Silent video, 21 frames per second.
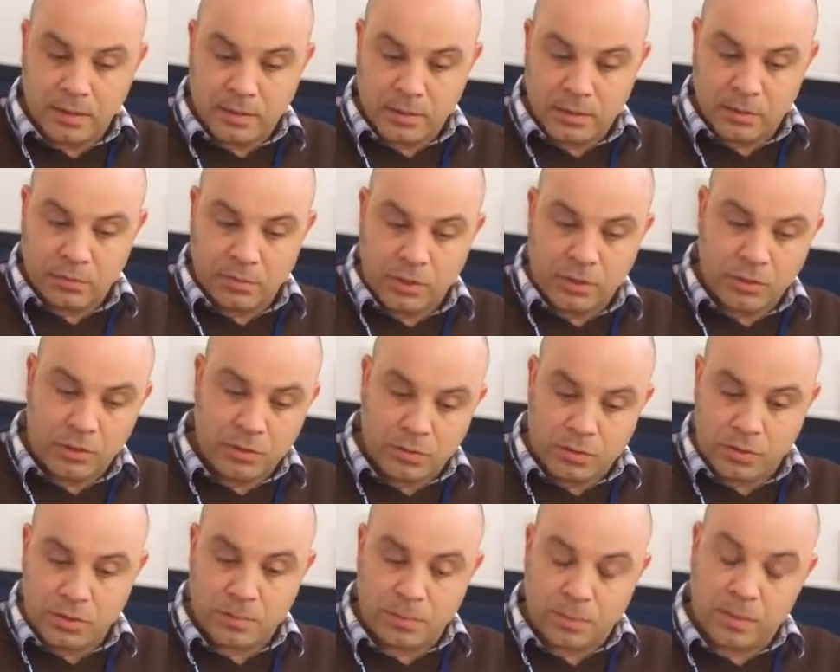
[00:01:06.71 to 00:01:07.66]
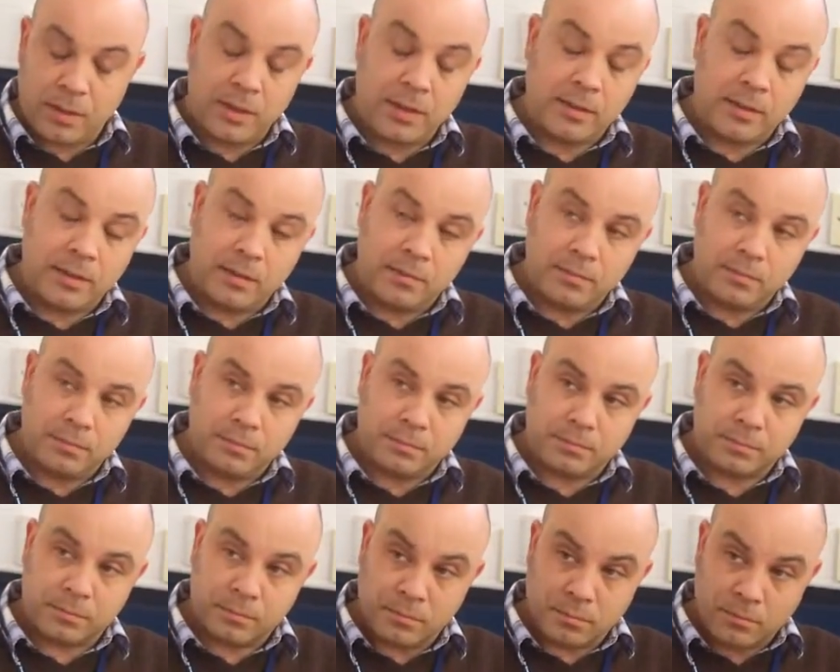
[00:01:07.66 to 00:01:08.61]
to reduce their palladium
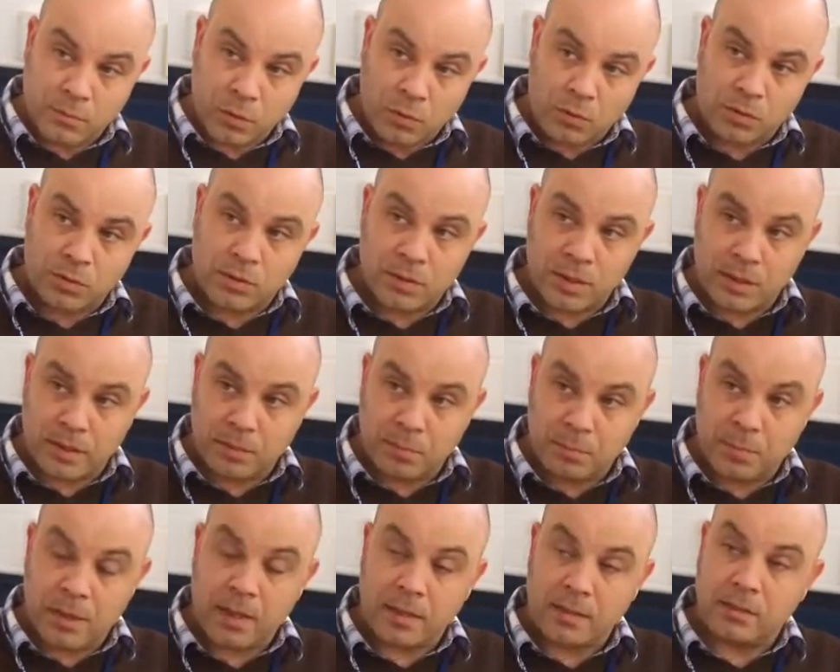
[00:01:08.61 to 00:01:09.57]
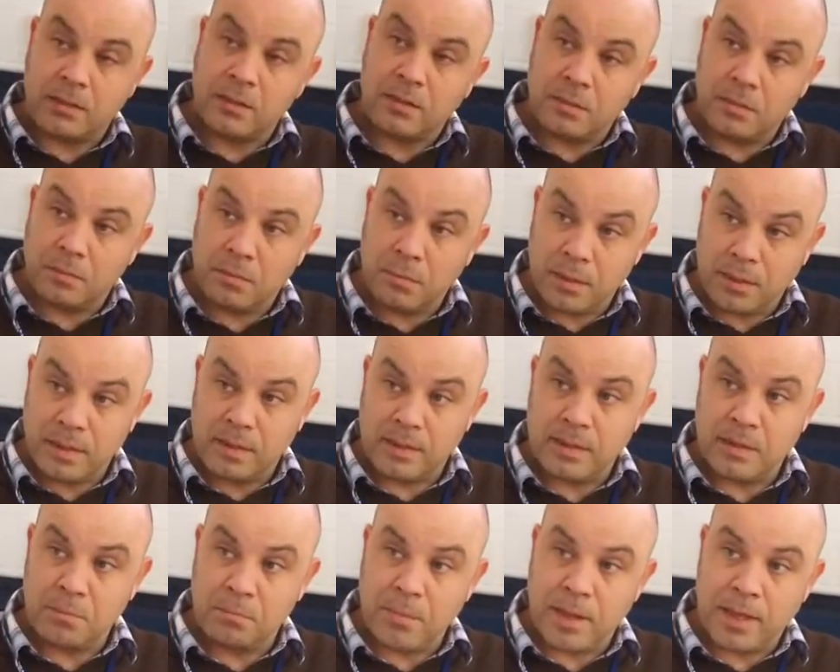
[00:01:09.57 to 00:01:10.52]
oxide back to
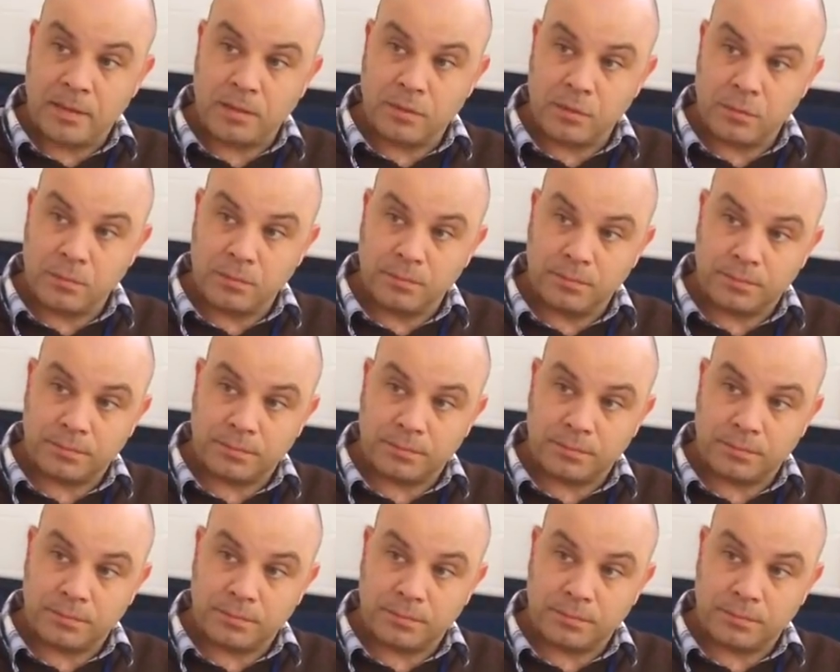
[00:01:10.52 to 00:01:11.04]
palladium metal.